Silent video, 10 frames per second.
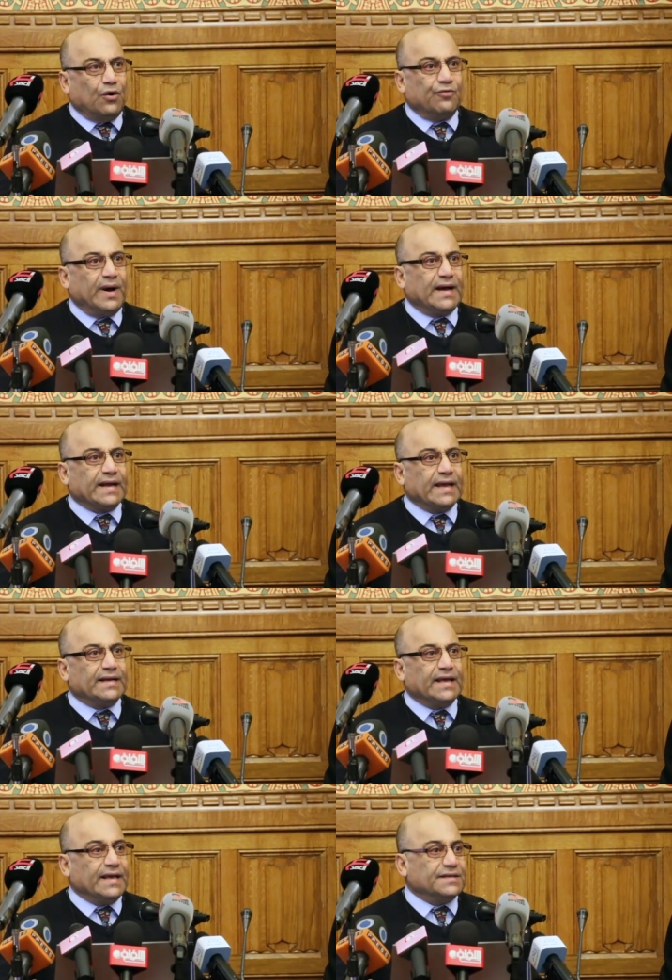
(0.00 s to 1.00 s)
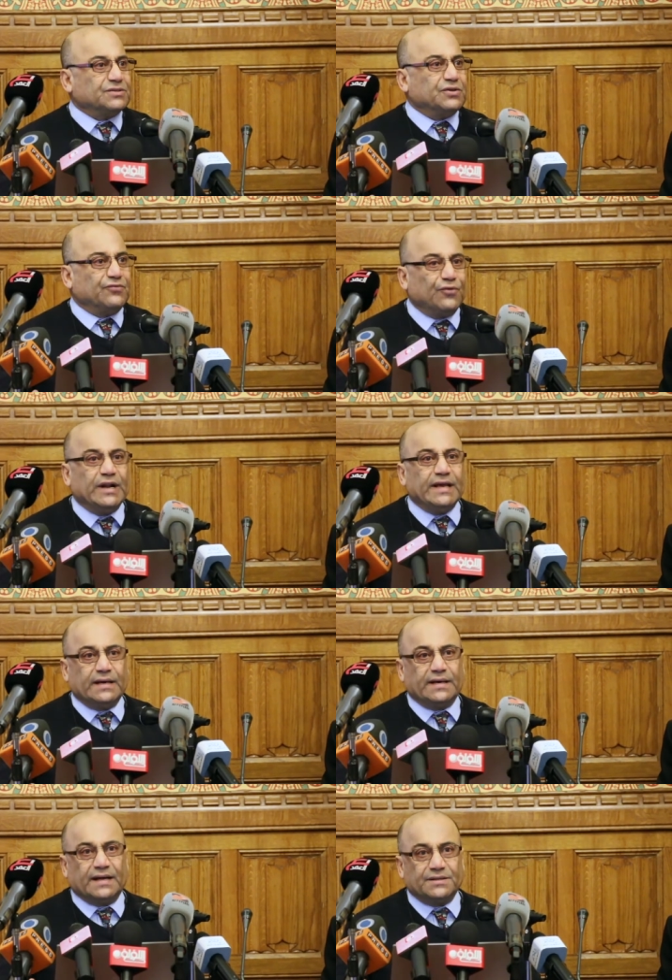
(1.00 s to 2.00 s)
of, Bahrain is fully
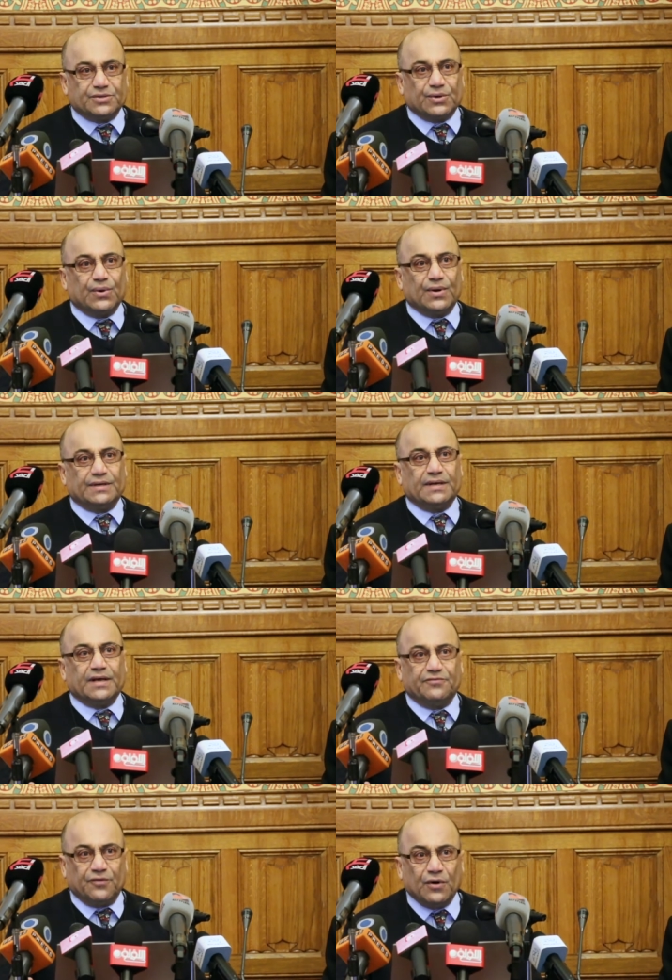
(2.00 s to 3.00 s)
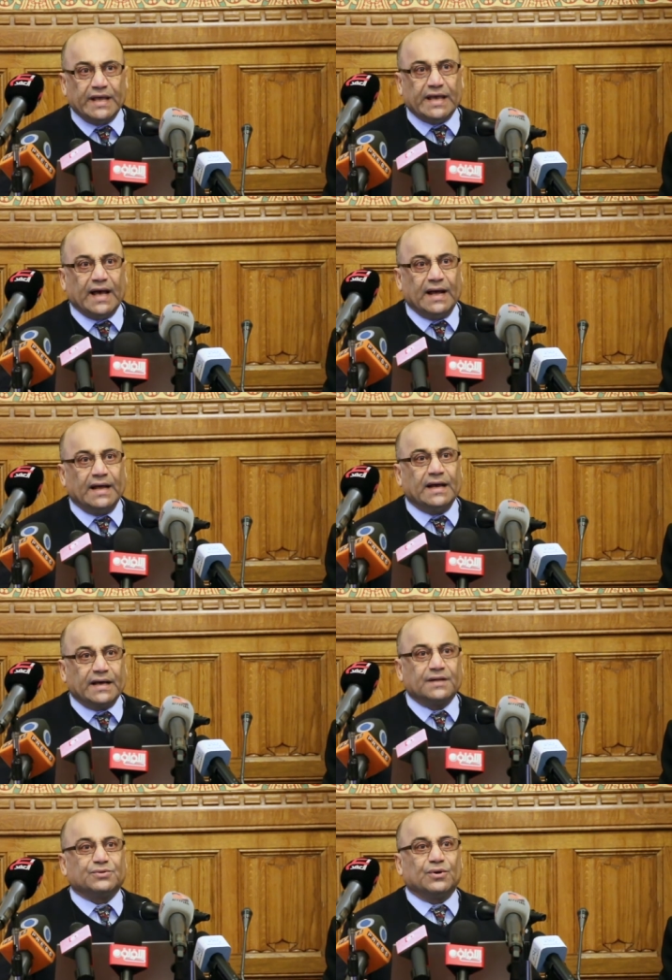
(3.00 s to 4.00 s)
controlled, fully
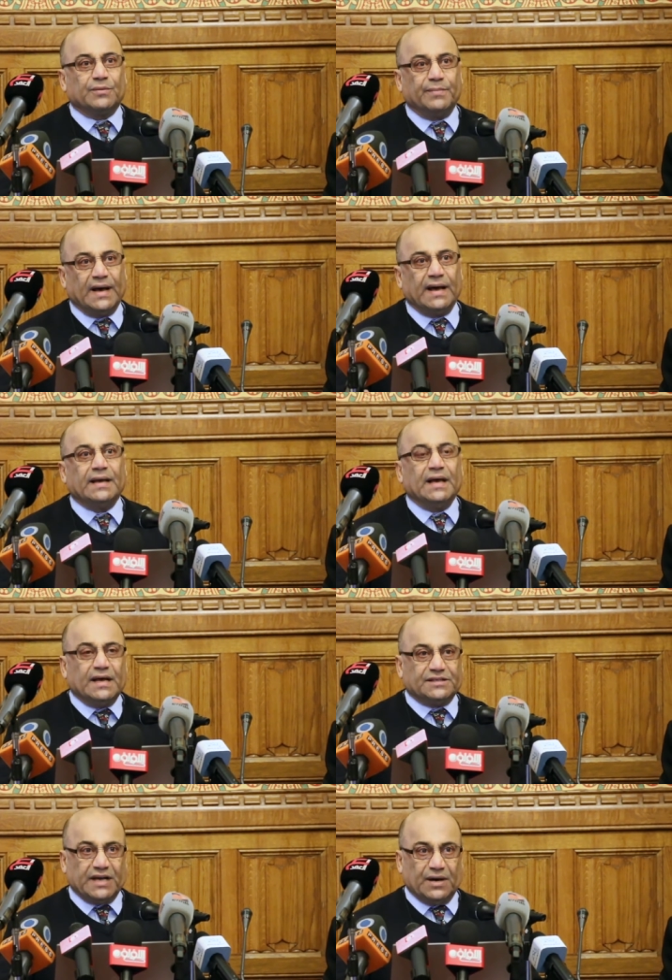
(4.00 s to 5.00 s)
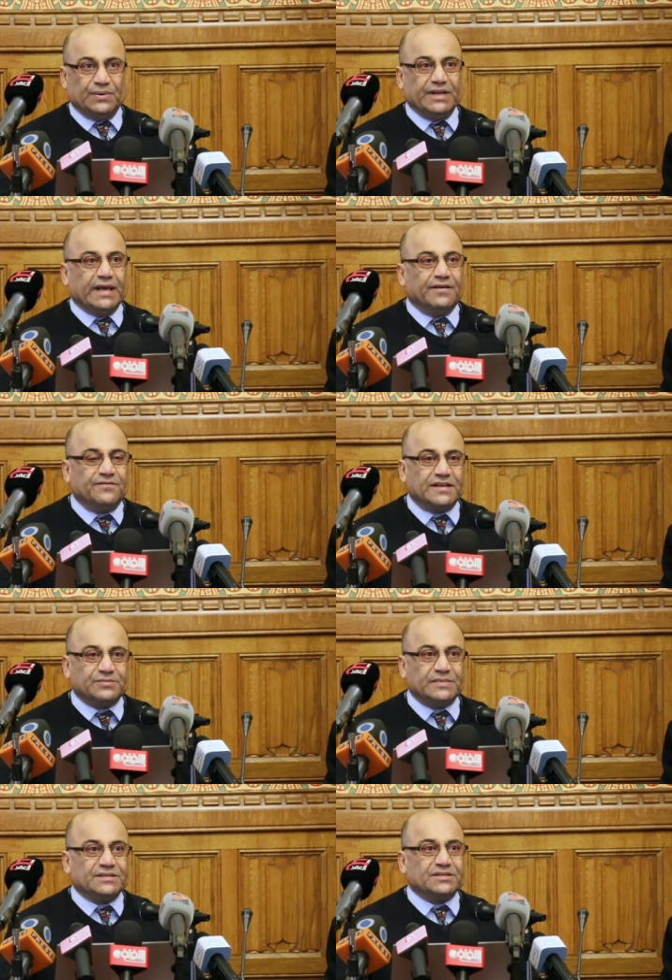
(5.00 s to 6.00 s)
controlled by Saudi
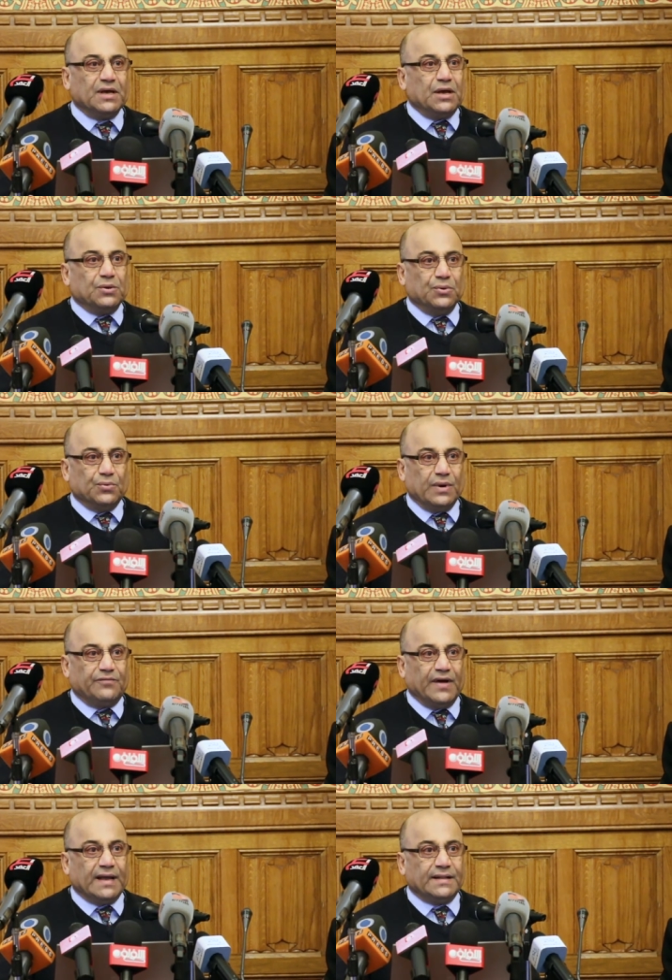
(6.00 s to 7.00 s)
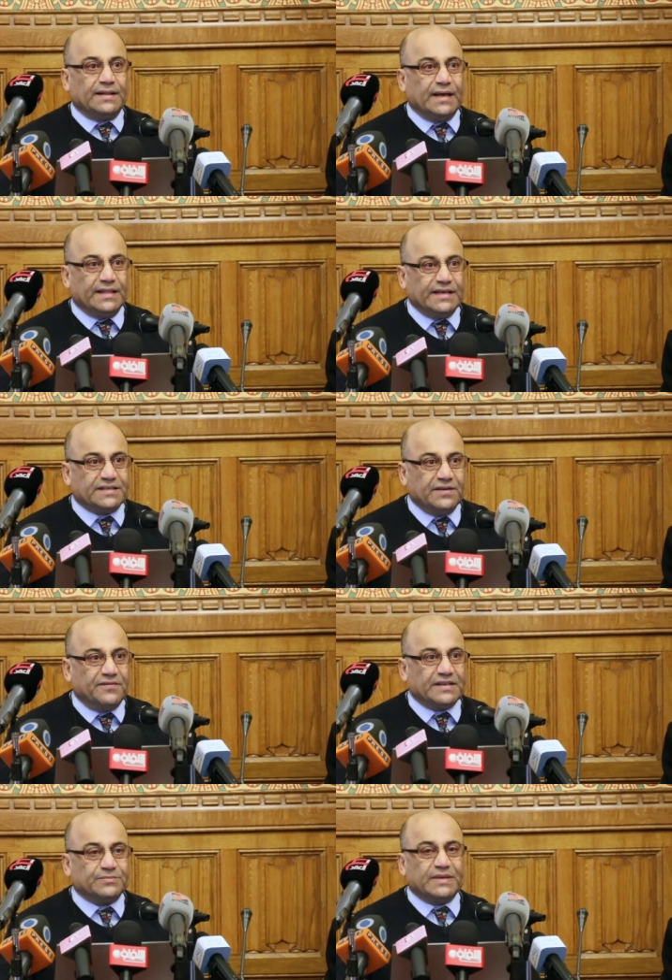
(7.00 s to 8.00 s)
investments. You will find these
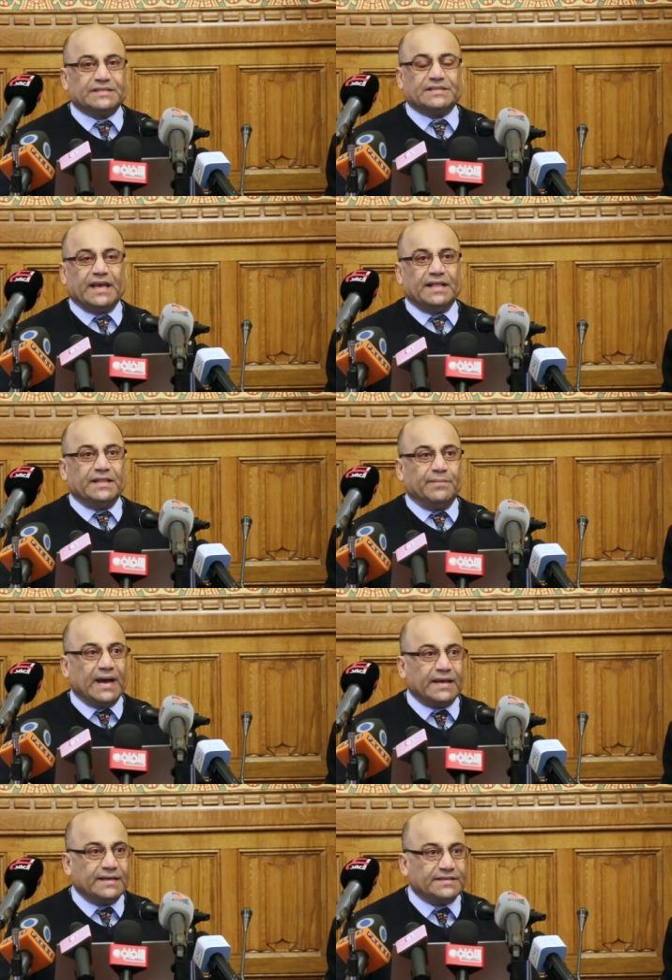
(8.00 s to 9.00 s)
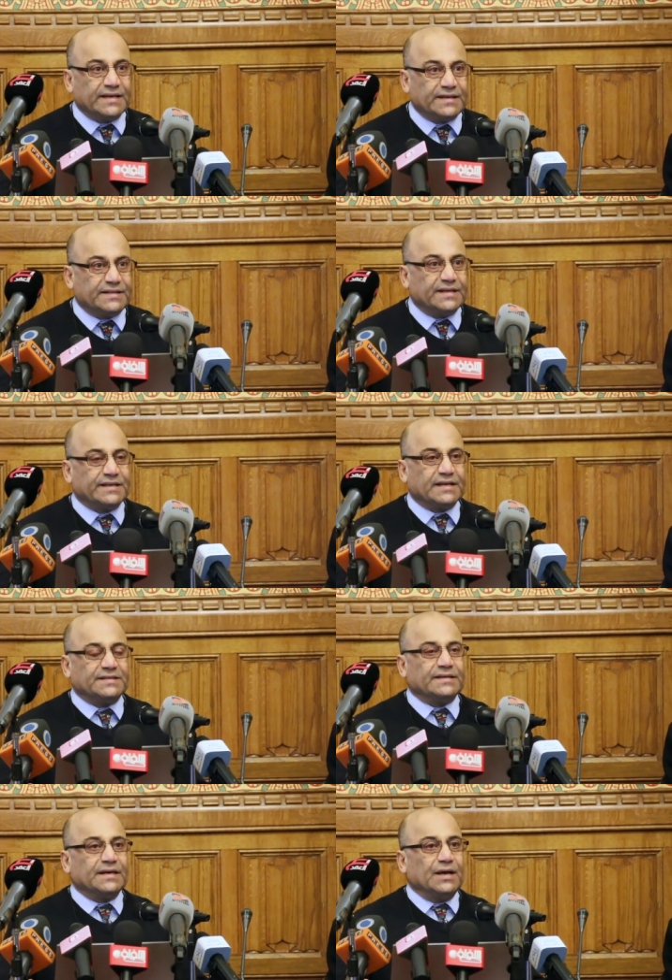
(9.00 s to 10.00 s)
investments in the banking sect
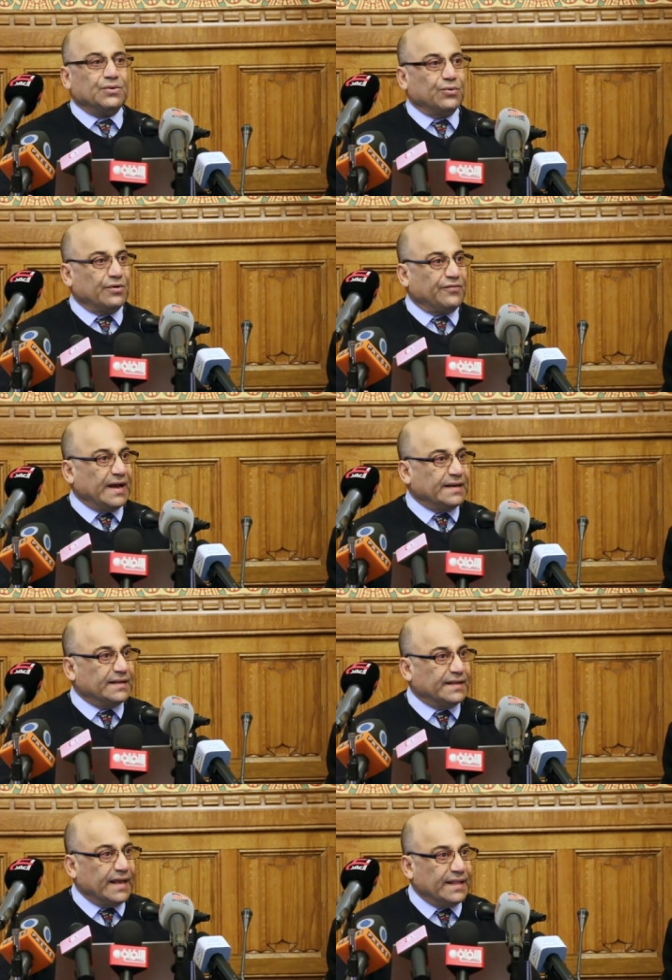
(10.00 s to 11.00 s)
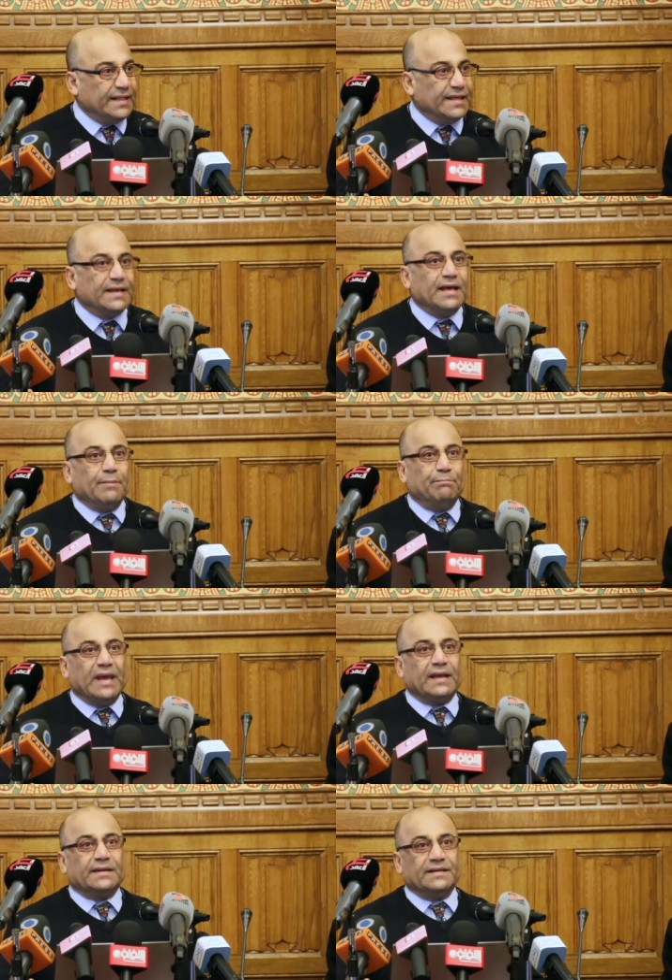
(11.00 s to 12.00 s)
sector. You will find it in the
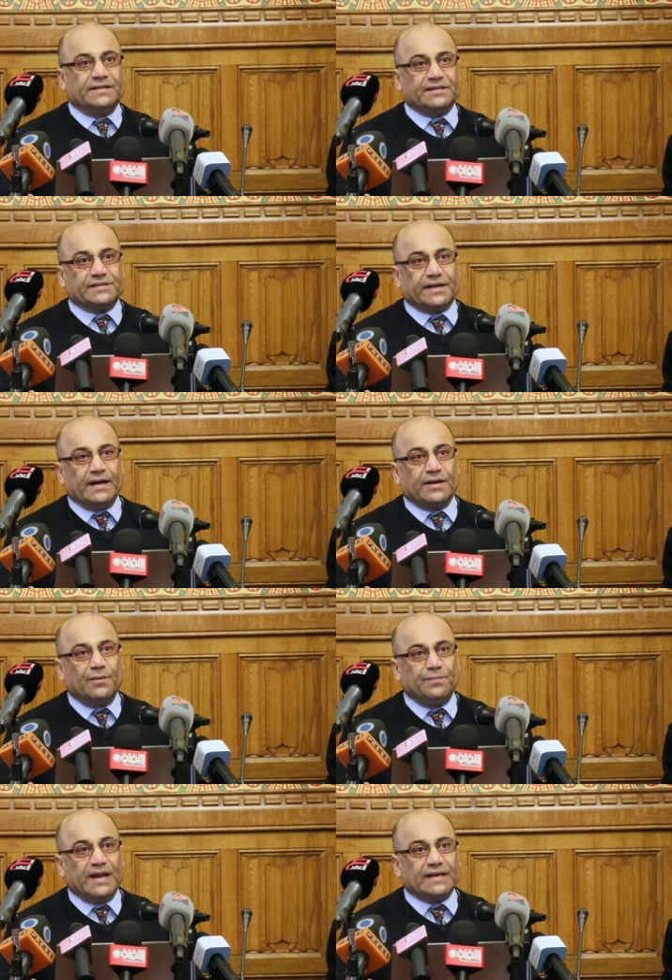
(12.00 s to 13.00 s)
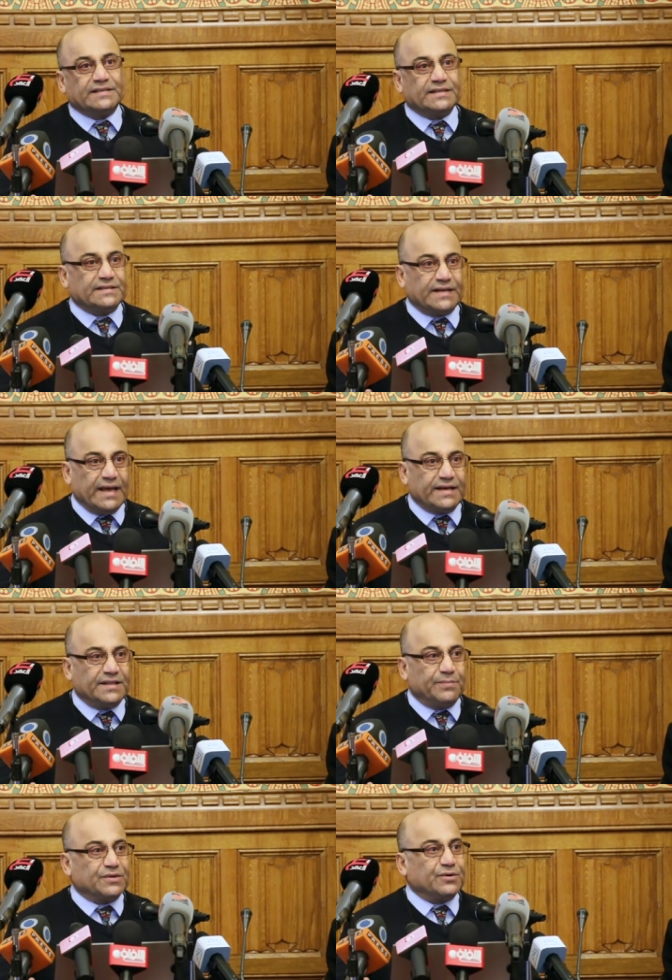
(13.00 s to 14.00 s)
main industrial complexes like
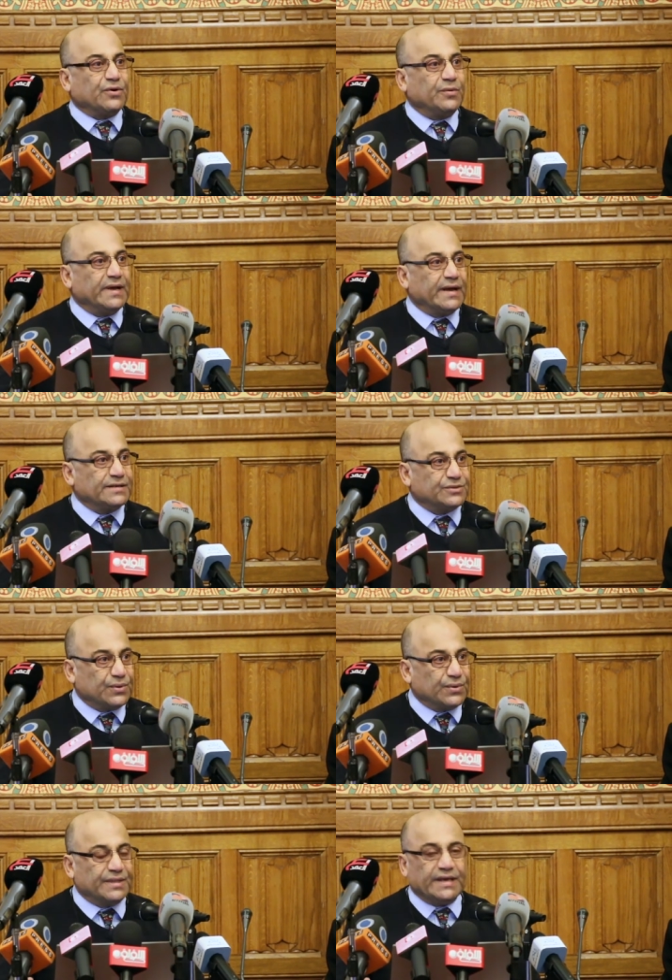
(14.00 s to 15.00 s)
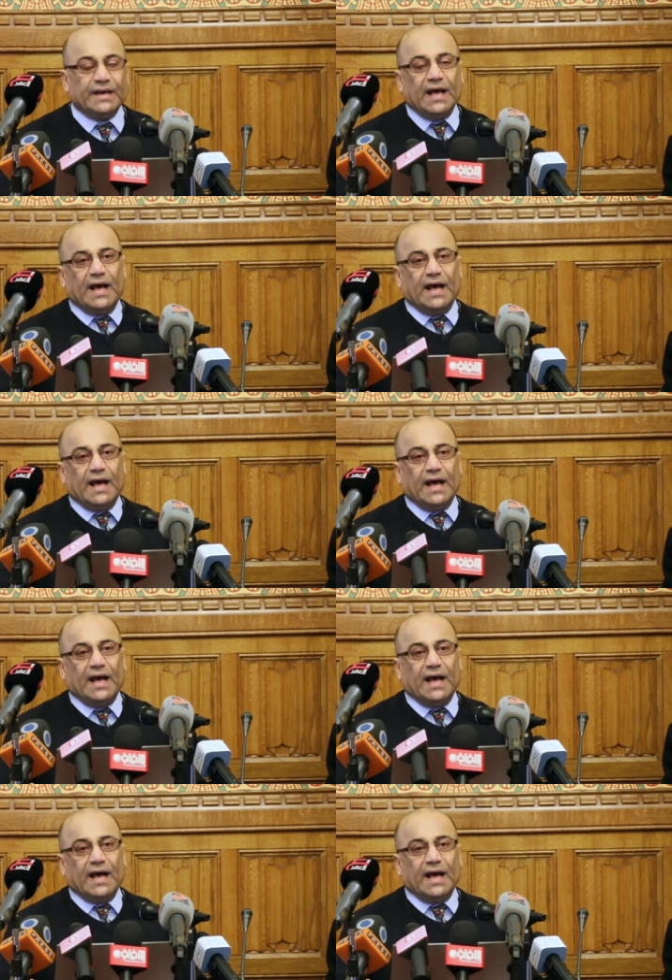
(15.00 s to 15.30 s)
the petrochemicals or the